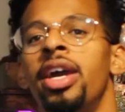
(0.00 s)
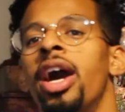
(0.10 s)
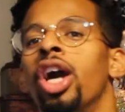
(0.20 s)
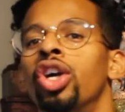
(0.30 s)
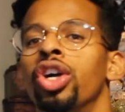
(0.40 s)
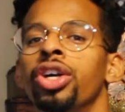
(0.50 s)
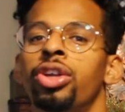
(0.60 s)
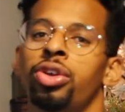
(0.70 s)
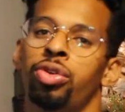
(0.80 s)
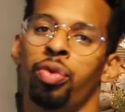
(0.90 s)
a good
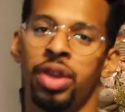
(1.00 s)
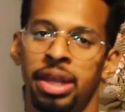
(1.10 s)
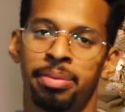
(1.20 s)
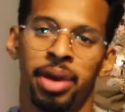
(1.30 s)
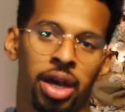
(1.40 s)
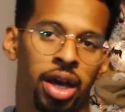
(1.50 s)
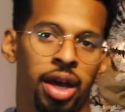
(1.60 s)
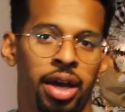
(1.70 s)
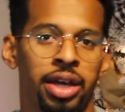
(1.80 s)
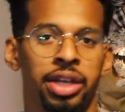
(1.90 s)
cream
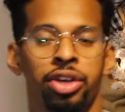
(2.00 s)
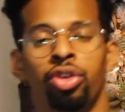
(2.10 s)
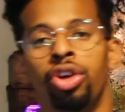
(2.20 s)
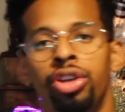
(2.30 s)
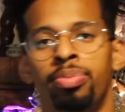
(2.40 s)
and a good